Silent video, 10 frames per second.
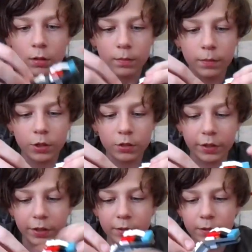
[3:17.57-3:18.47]
Much
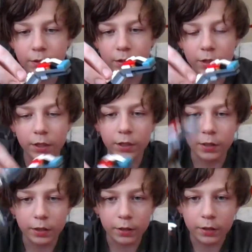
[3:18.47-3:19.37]
like
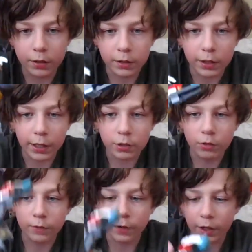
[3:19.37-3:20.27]

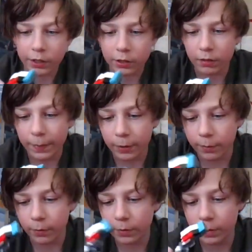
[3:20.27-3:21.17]
actual velociraptor,
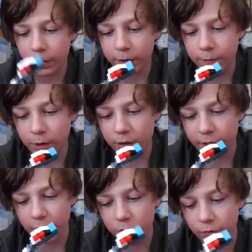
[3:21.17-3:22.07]
much like
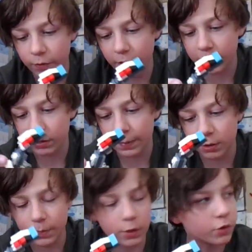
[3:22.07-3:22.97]
actual
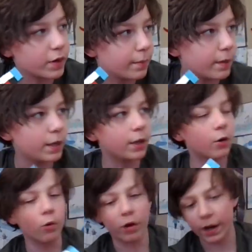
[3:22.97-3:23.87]
velociraptors portrayed in media
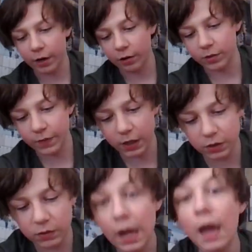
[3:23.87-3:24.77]
or accurate to fossils.